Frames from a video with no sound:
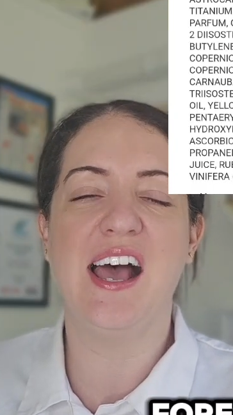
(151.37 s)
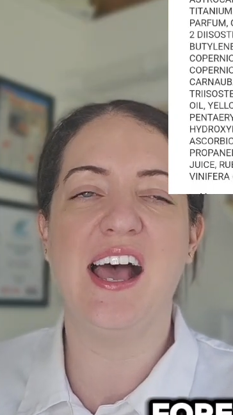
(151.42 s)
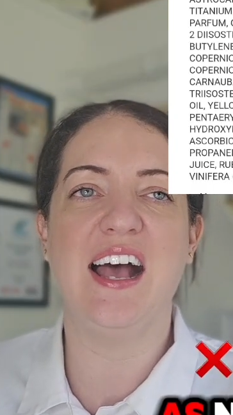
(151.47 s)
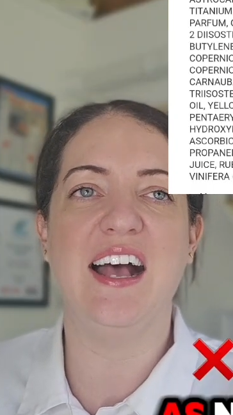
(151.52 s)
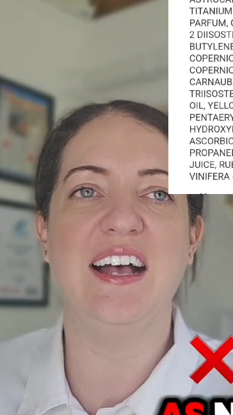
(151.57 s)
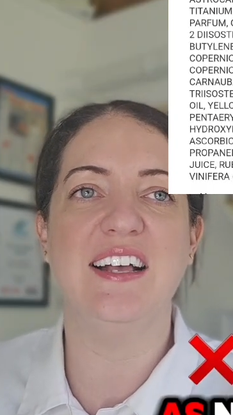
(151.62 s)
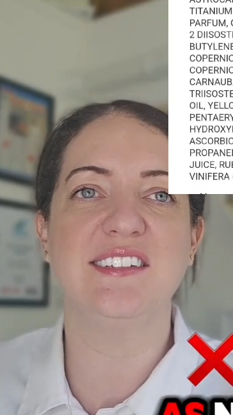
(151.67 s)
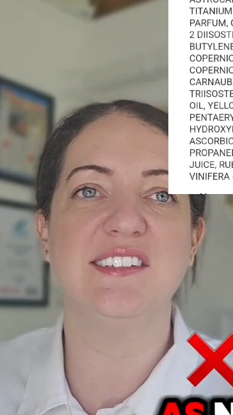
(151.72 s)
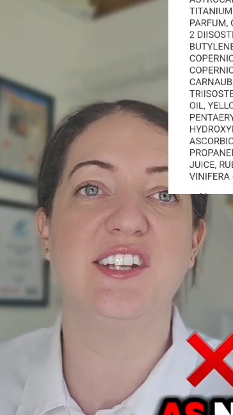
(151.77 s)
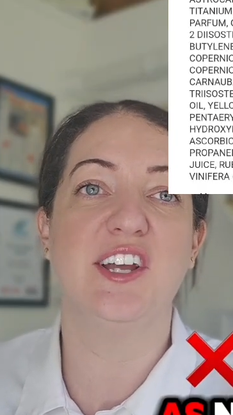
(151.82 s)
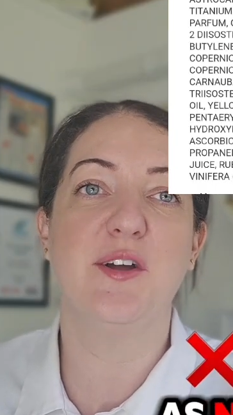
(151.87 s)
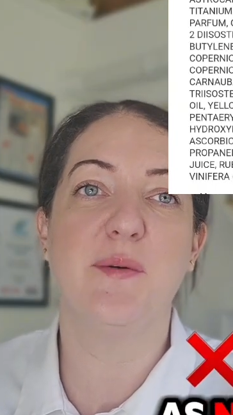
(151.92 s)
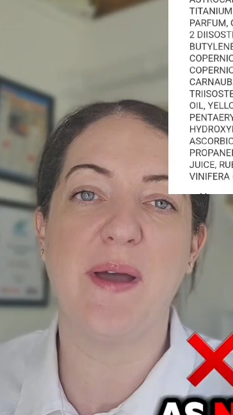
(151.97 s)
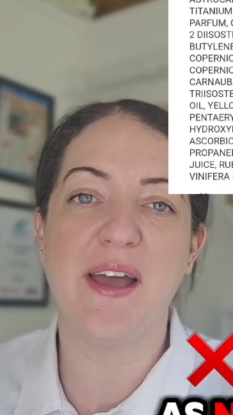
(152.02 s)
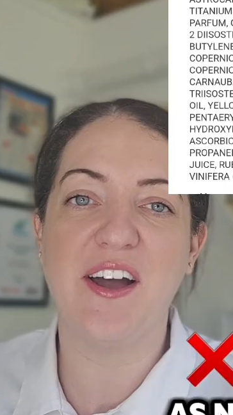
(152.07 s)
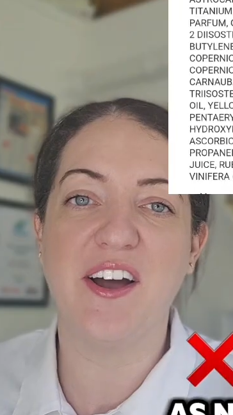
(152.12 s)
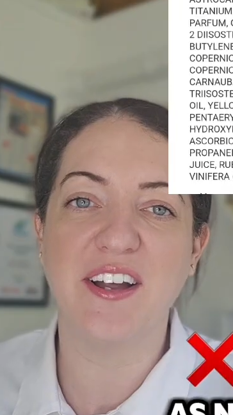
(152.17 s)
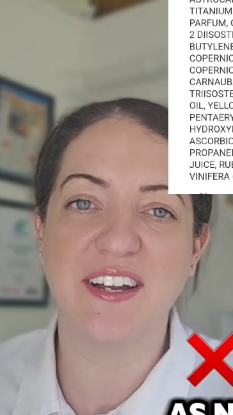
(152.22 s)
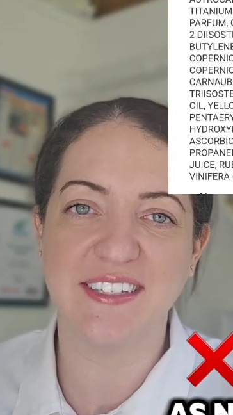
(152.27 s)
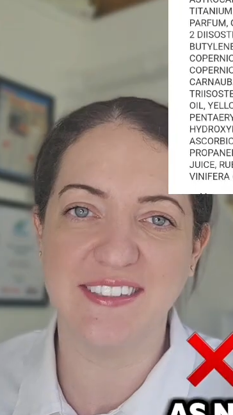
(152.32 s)
as
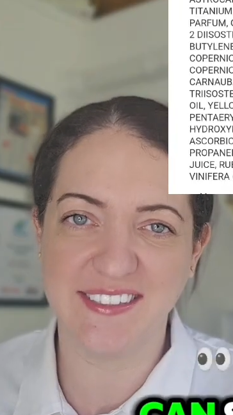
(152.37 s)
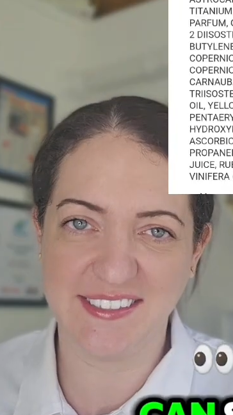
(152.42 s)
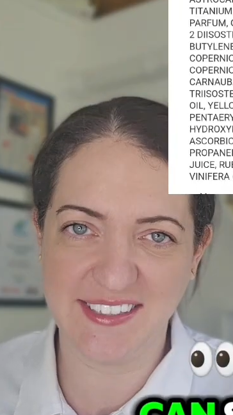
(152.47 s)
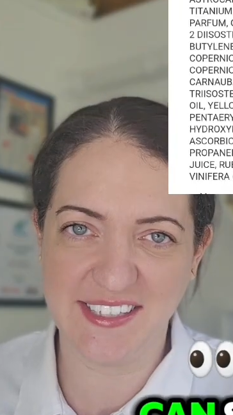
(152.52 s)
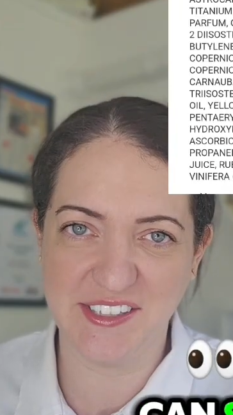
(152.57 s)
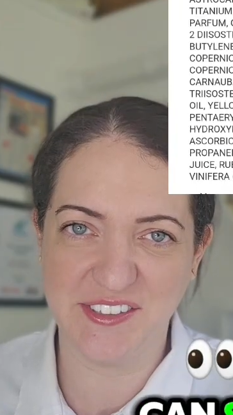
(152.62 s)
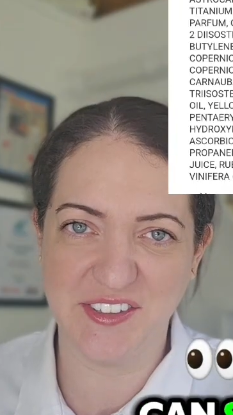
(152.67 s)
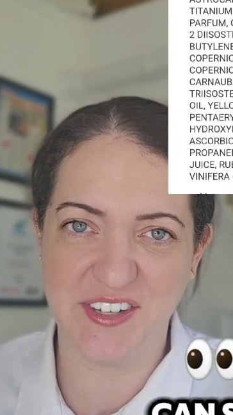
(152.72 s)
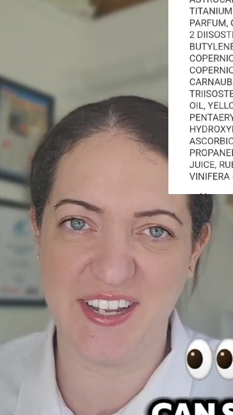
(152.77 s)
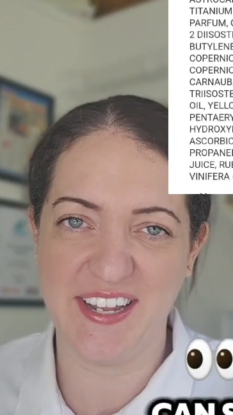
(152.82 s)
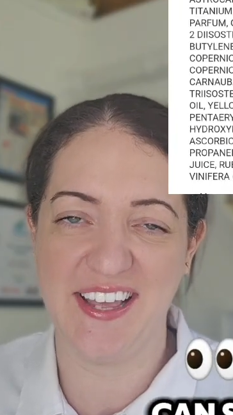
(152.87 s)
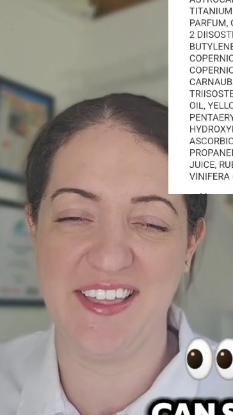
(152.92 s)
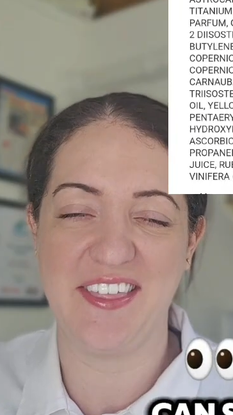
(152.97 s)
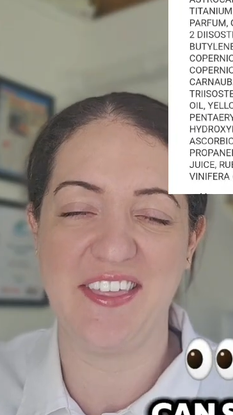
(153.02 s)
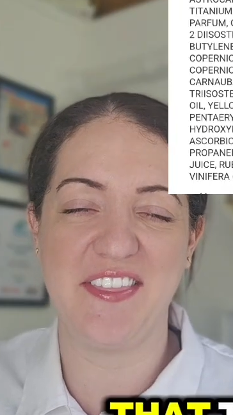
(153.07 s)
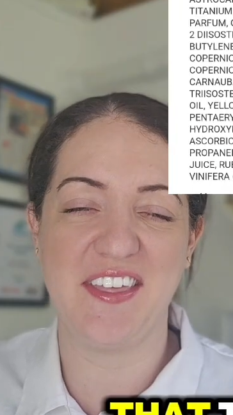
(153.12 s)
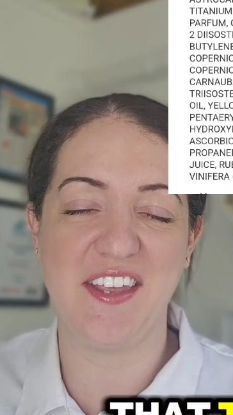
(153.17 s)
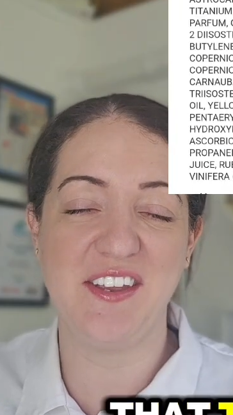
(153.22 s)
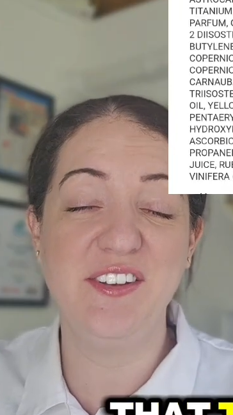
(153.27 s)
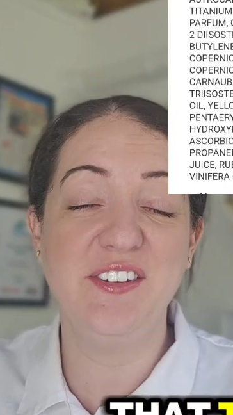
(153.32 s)
nowhere I can see on here
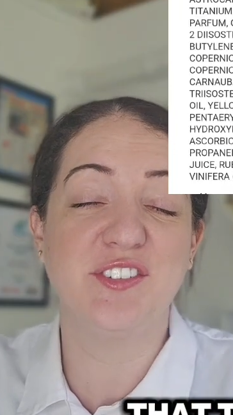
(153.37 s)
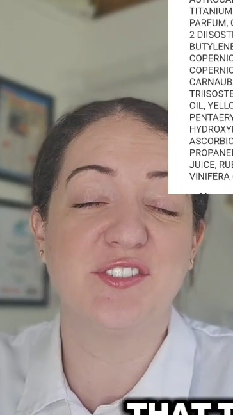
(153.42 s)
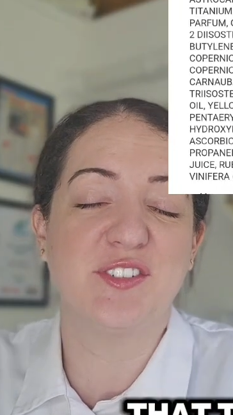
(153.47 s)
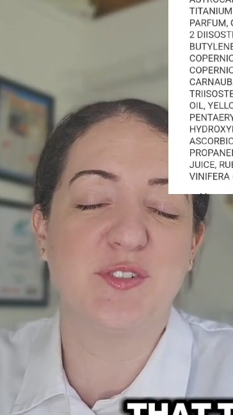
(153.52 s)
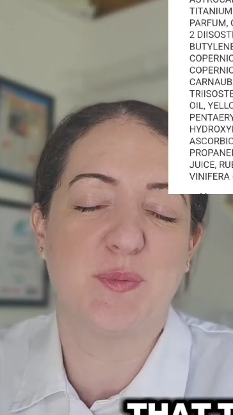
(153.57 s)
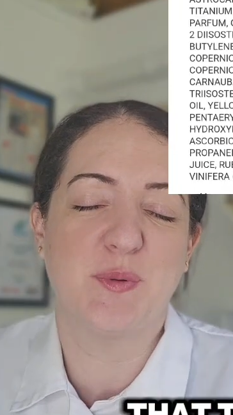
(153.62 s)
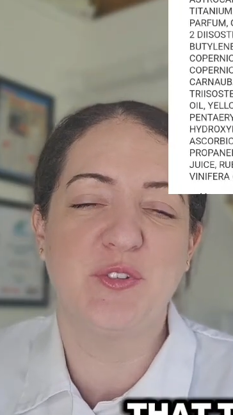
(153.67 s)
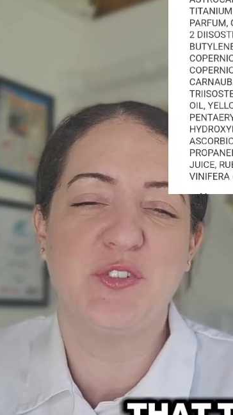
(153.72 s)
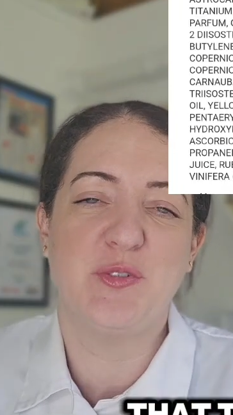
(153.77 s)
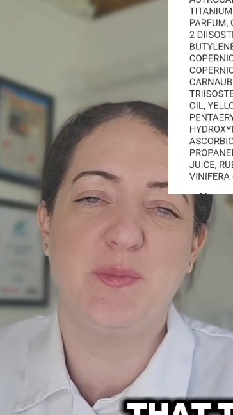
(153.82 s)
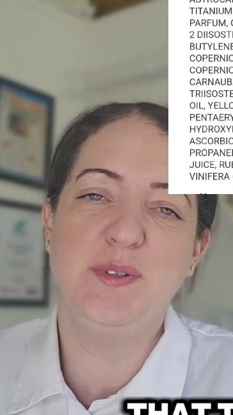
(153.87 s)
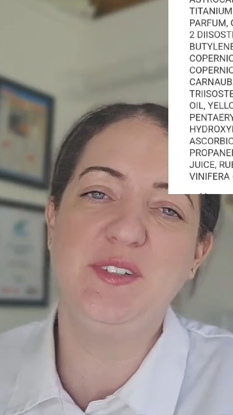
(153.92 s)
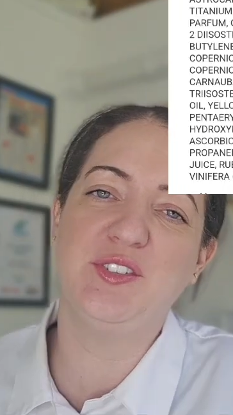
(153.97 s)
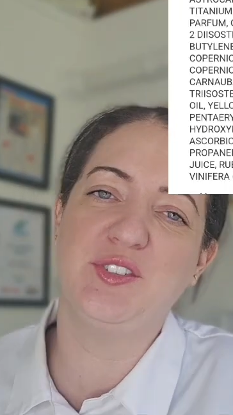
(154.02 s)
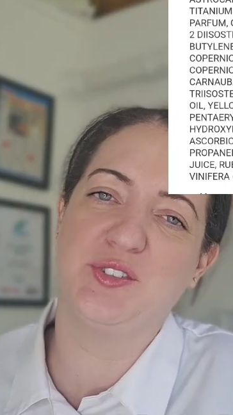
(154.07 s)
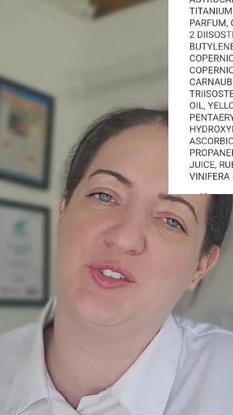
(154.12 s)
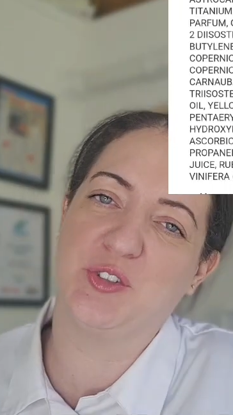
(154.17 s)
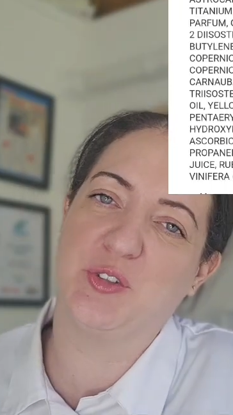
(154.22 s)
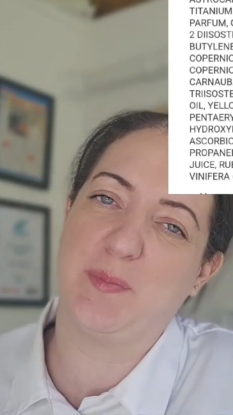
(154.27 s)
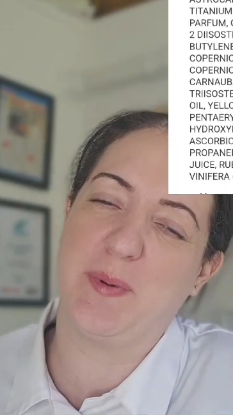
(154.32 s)
that they use responsibly
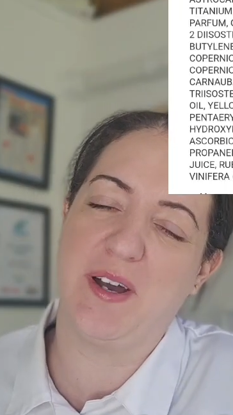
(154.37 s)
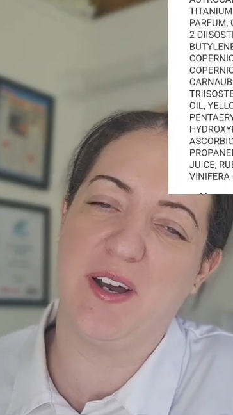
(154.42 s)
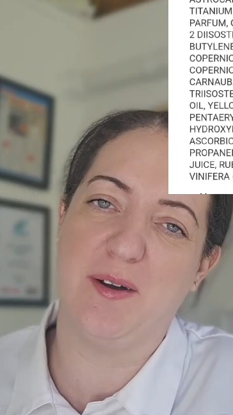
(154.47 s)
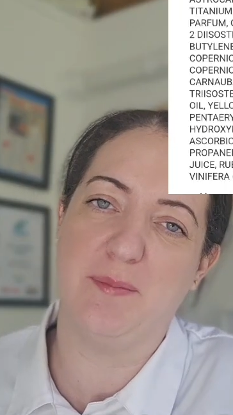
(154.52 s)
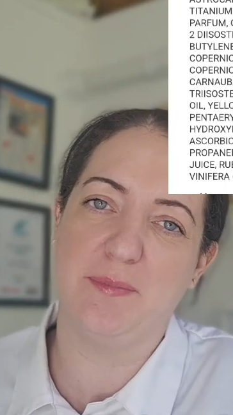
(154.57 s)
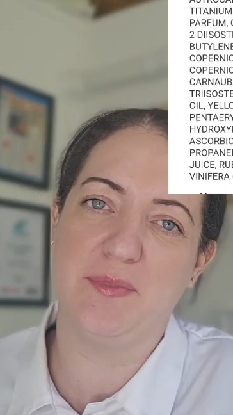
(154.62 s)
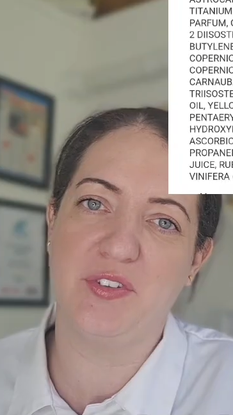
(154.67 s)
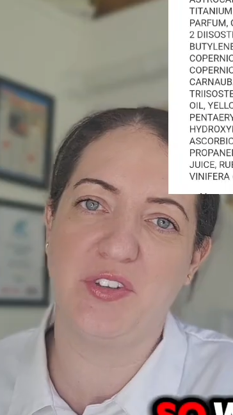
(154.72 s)
sourced palm,